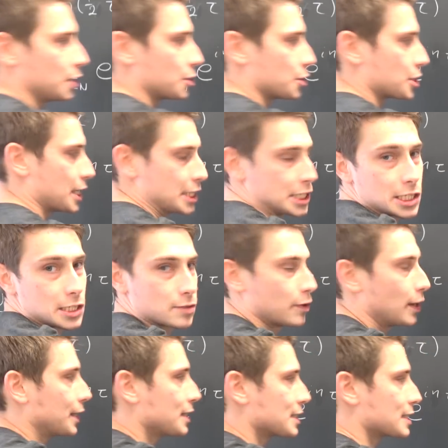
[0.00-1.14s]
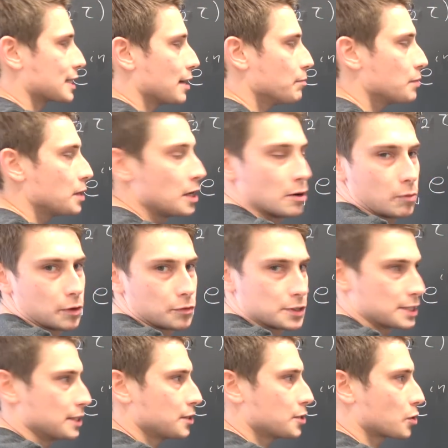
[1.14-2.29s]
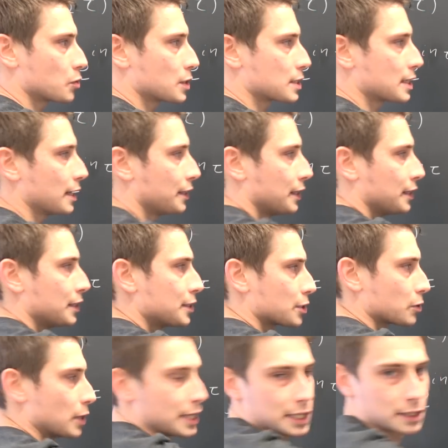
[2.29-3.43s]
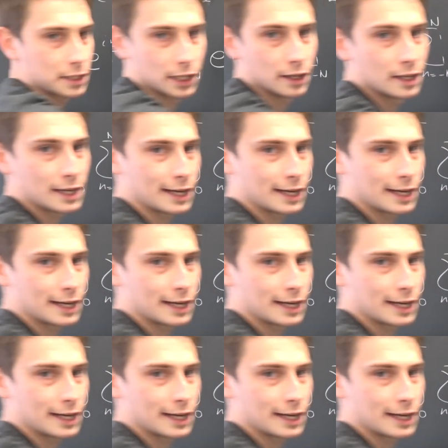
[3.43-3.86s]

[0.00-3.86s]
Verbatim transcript: interchange this finite sum with this integral sign, and integrating the